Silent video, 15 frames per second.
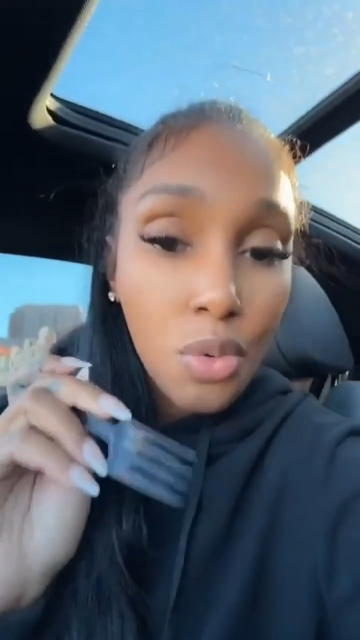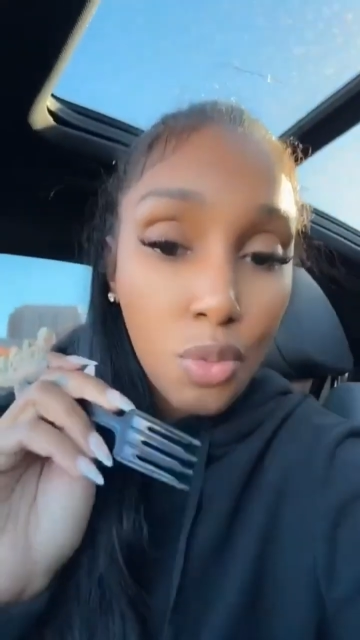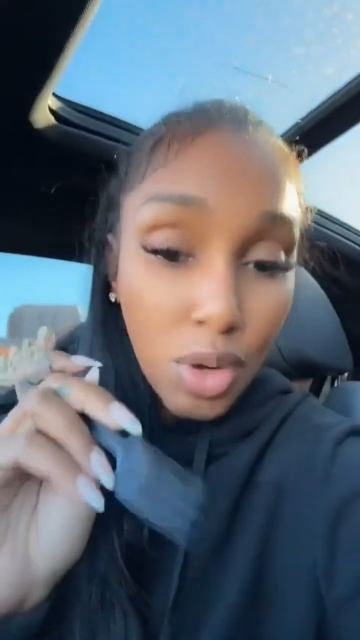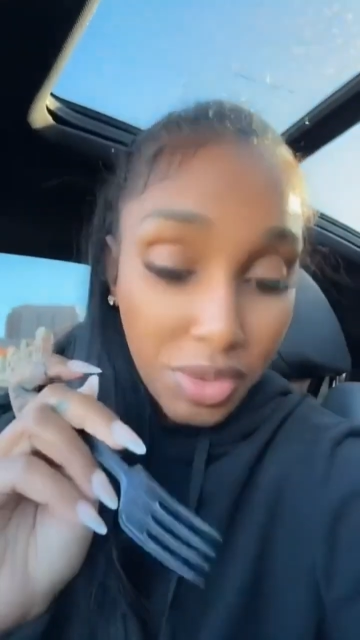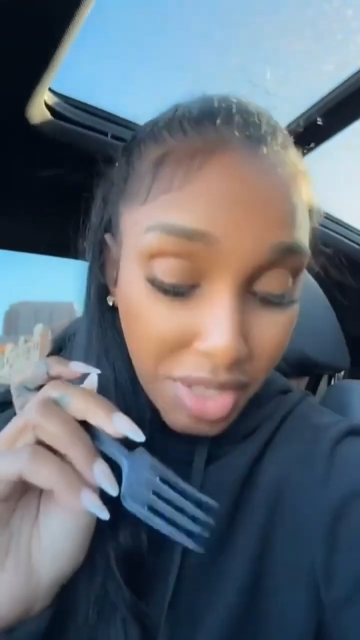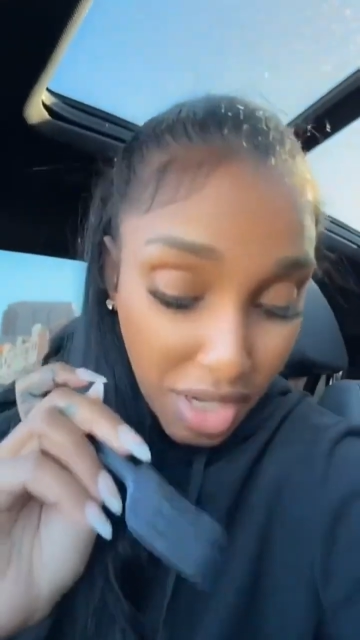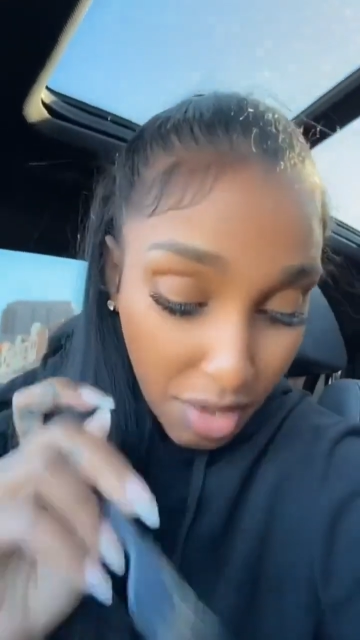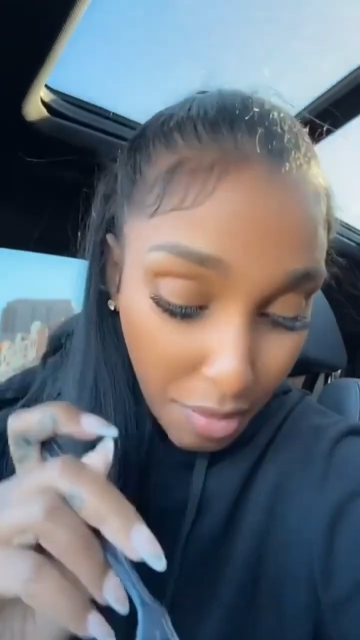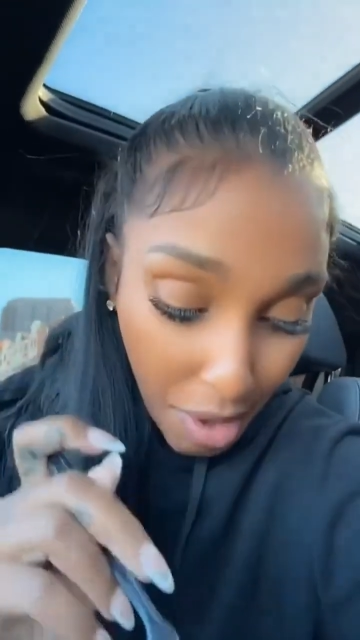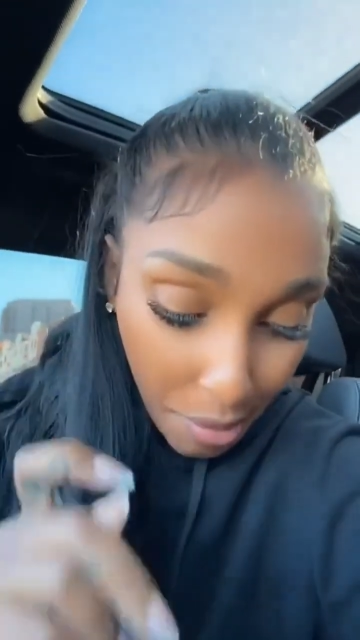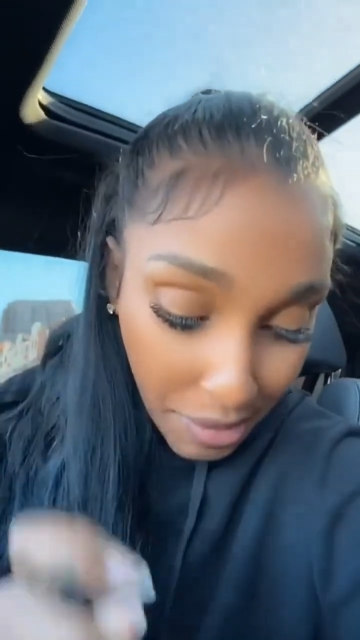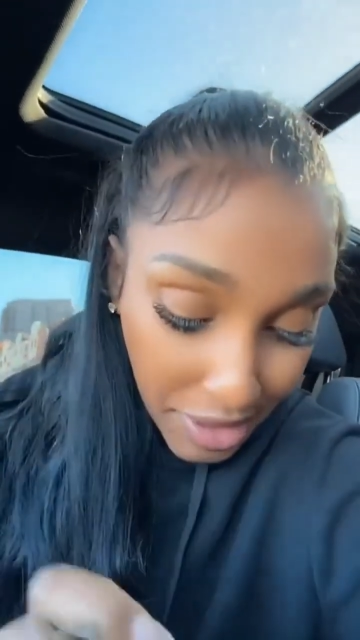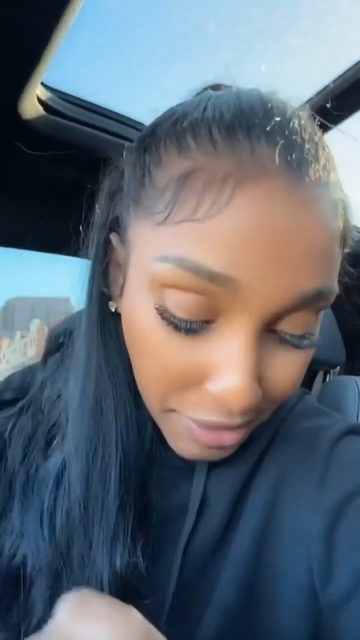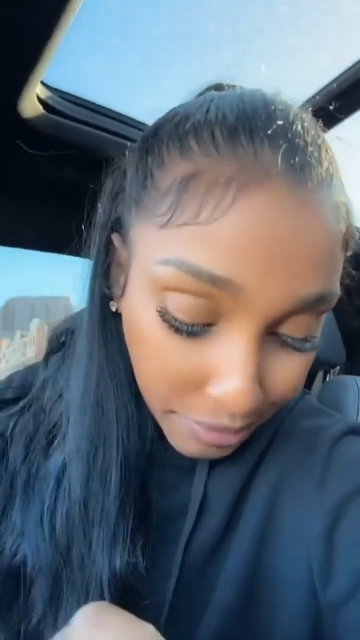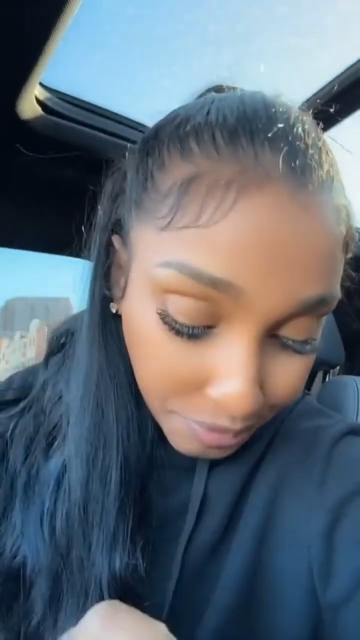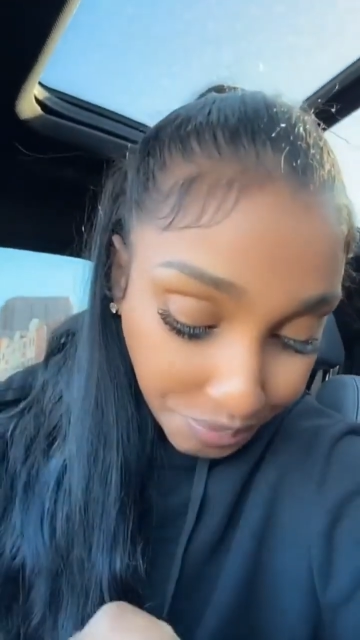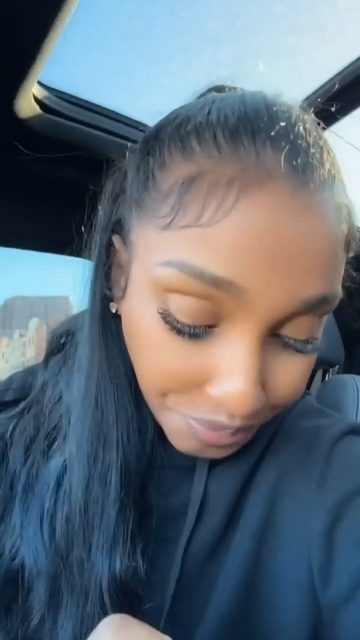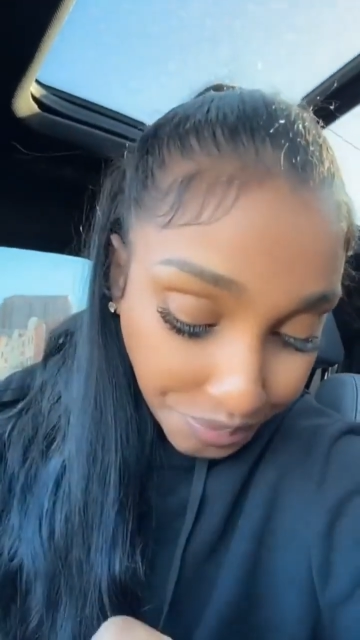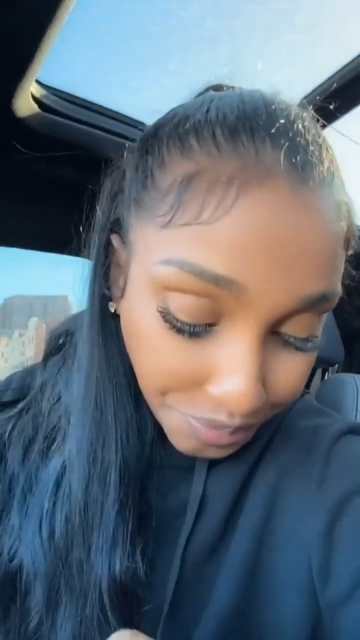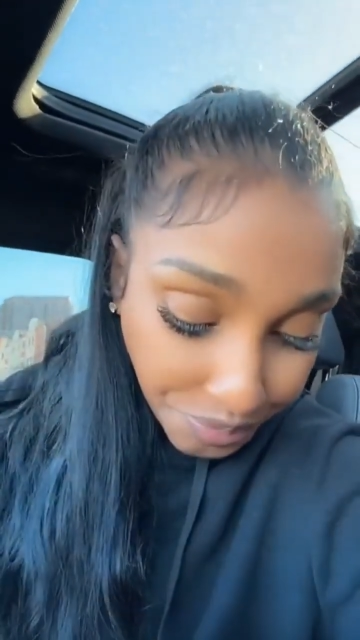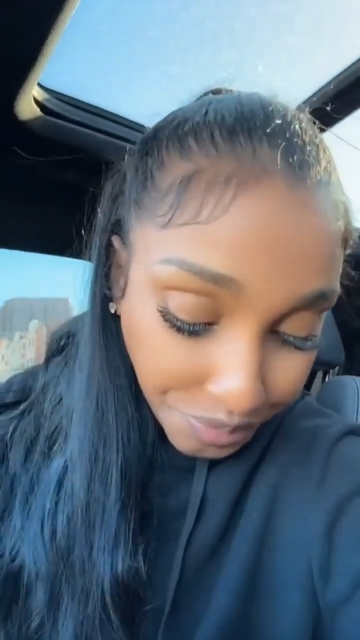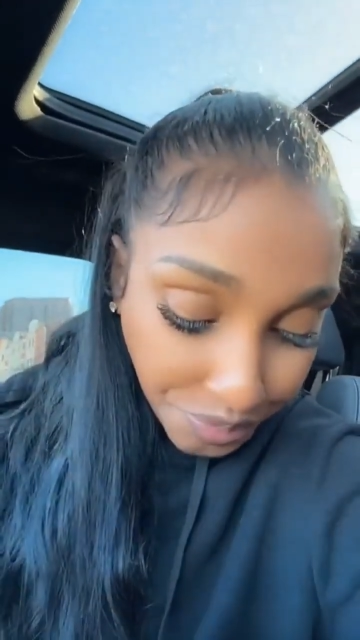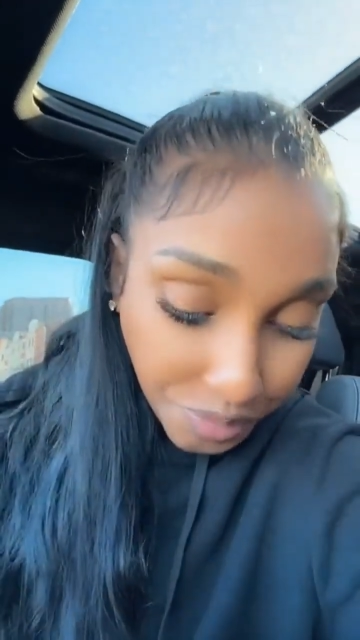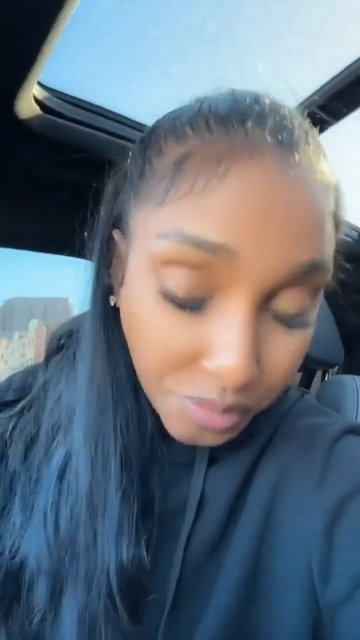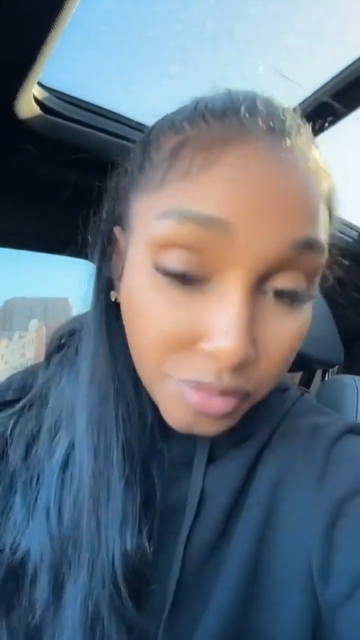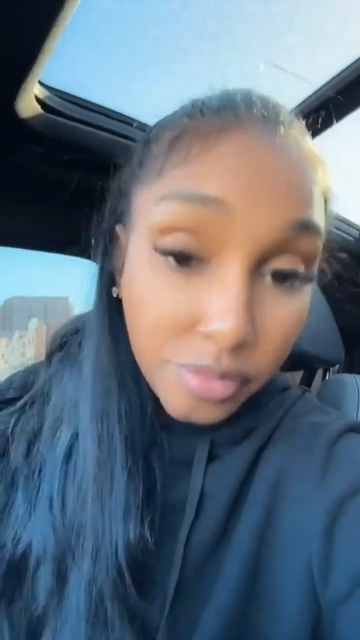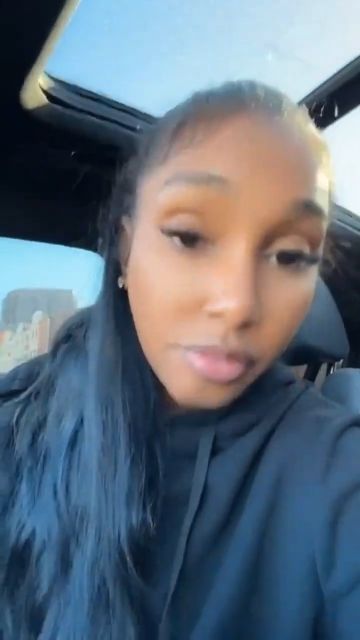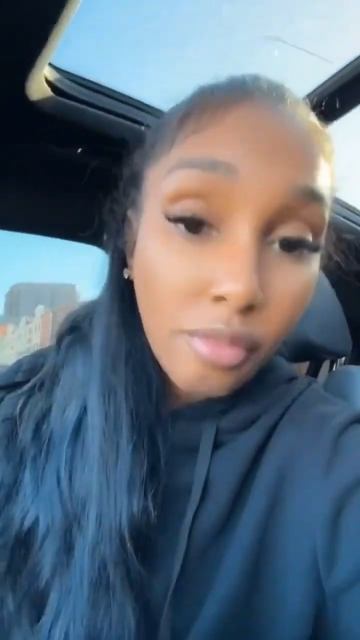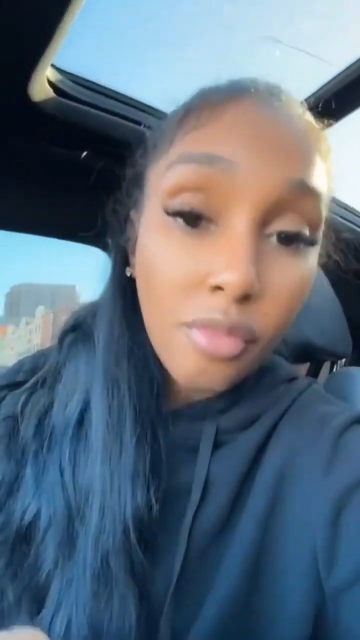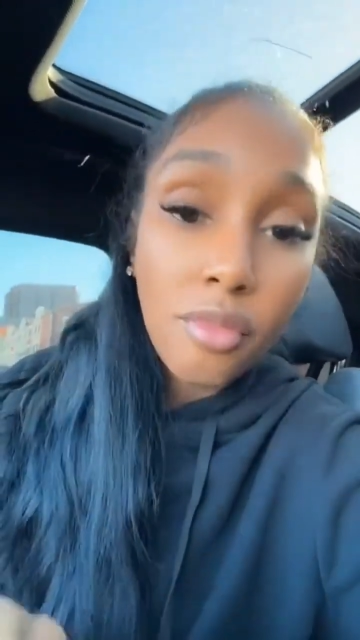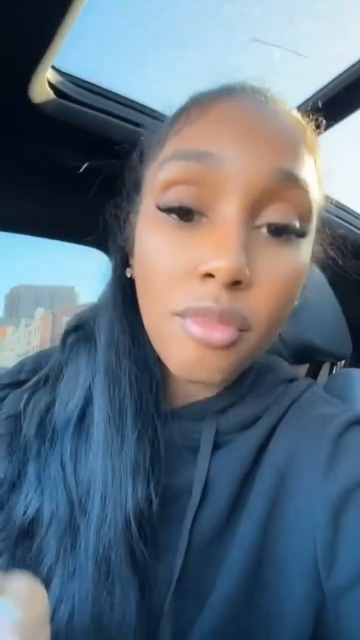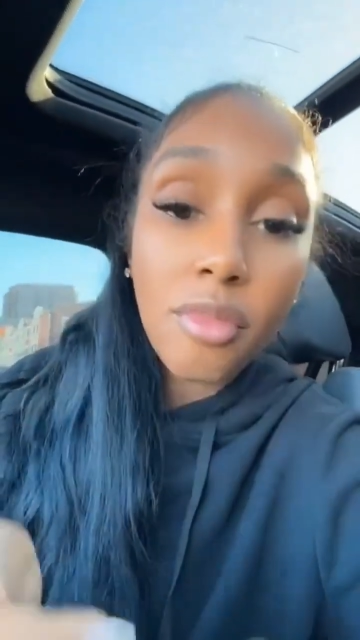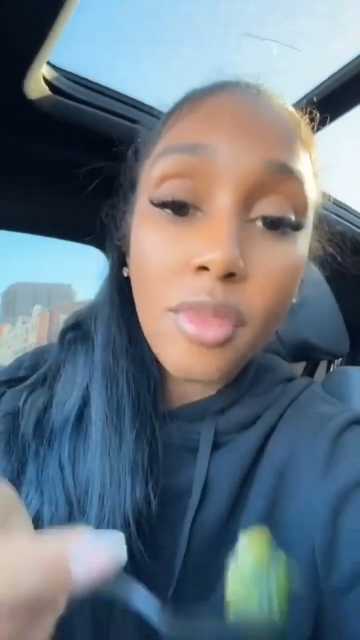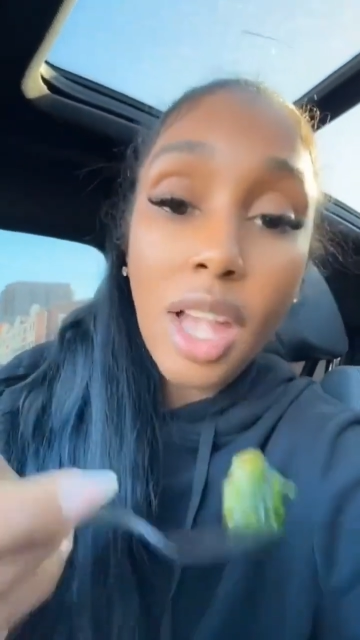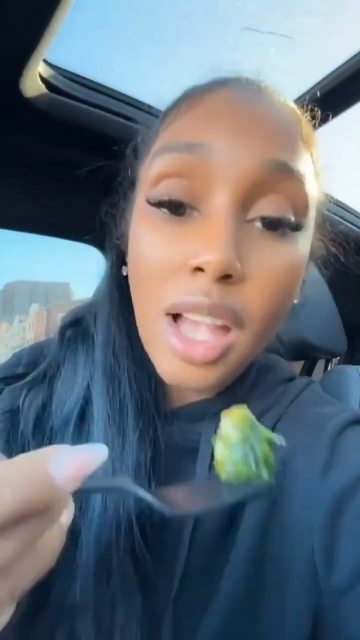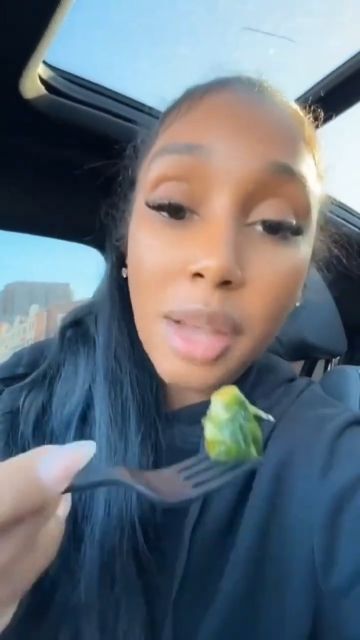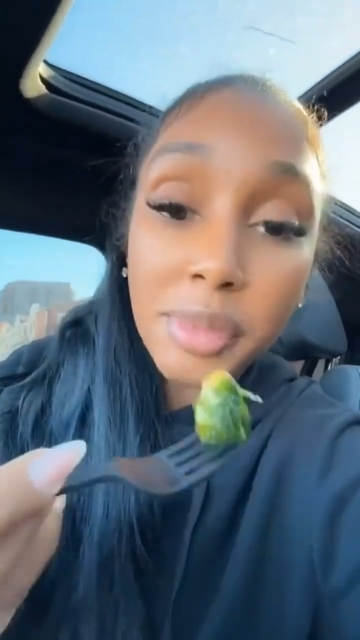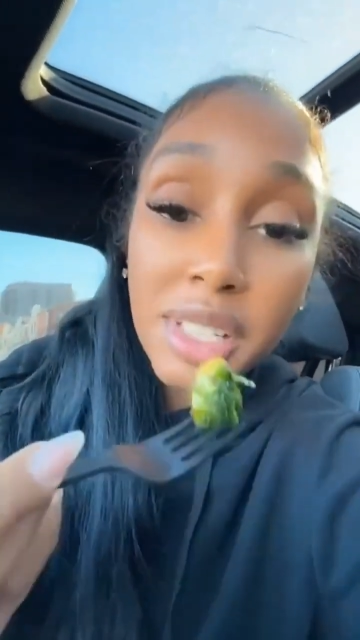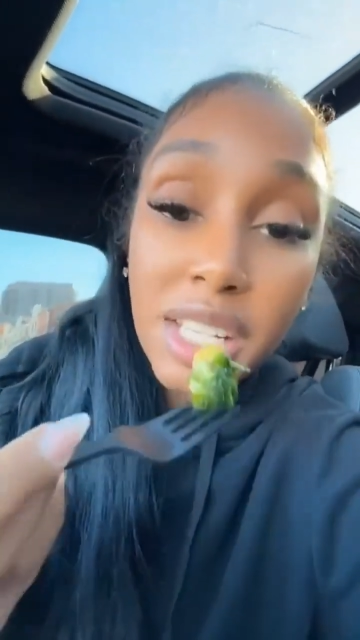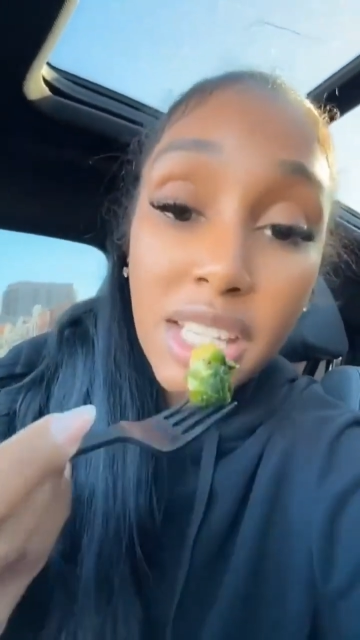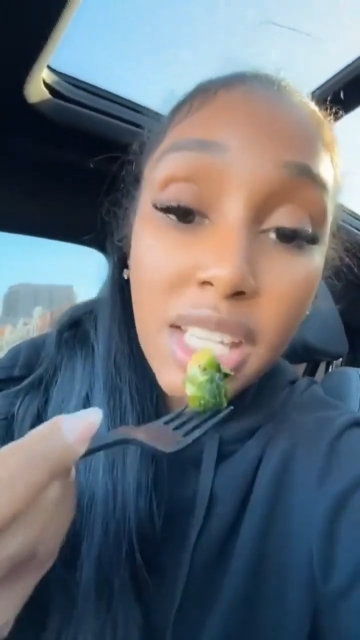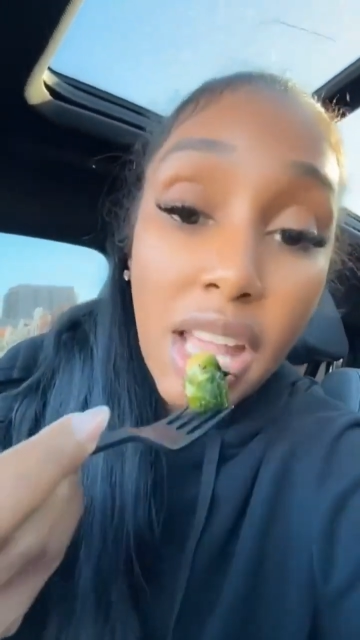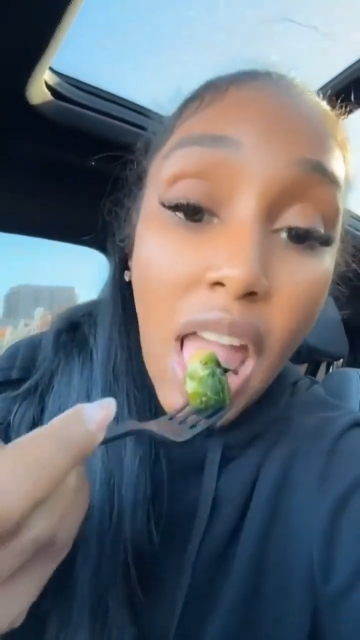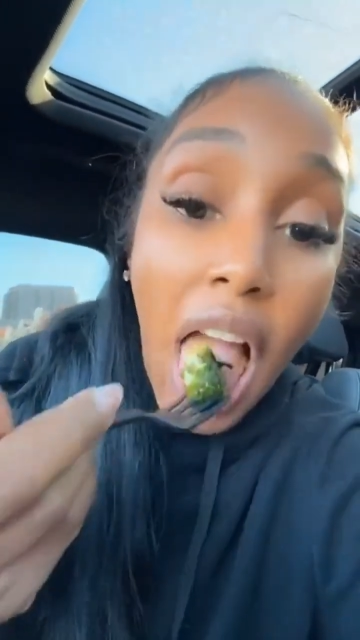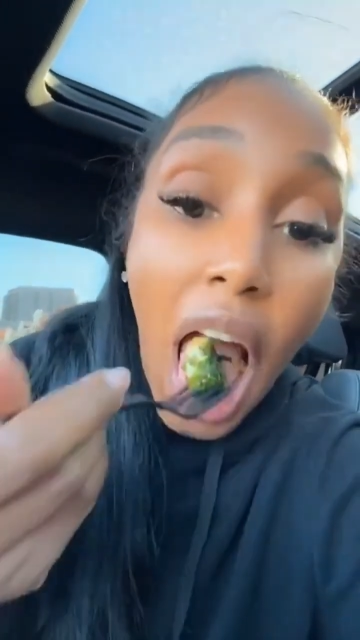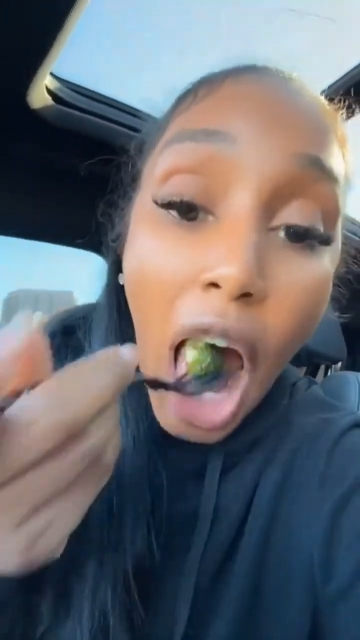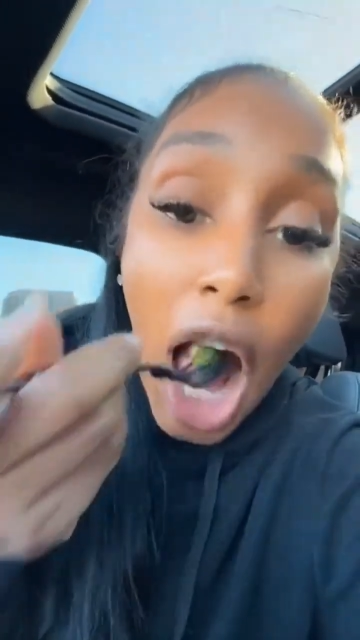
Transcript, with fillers: One thing about me, I'm gonna eat,